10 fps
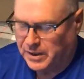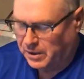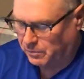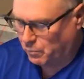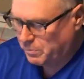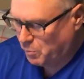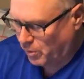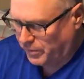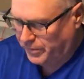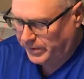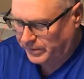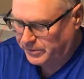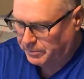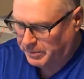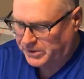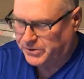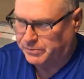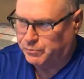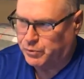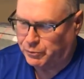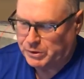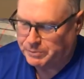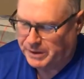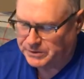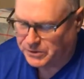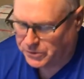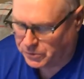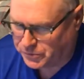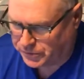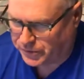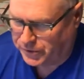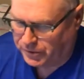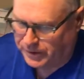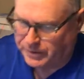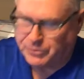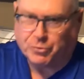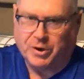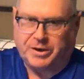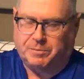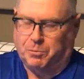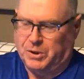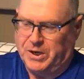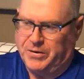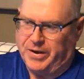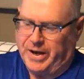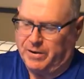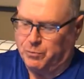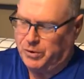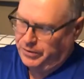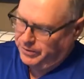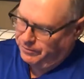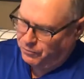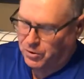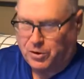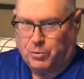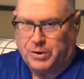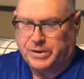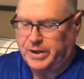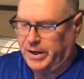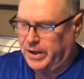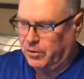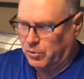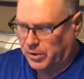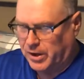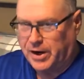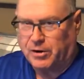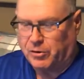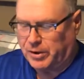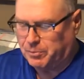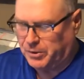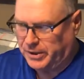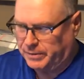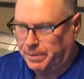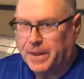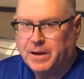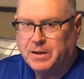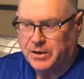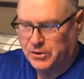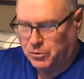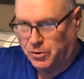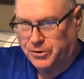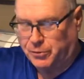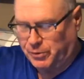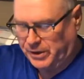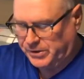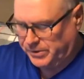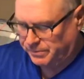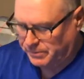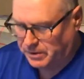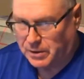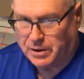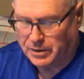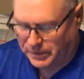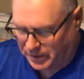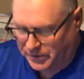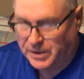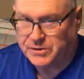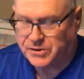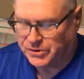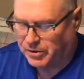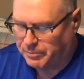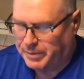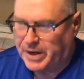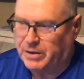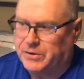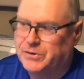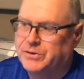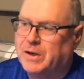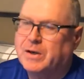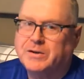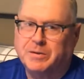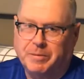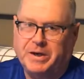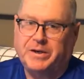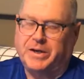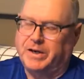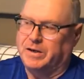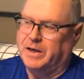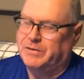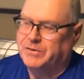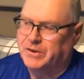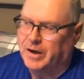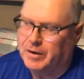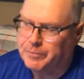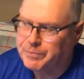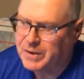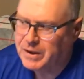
Now, one more thing to mention with respect to Social Security and trying to blend that with a 401k or an IRA plan in order to reach a necessary balance to maintain lifestyle.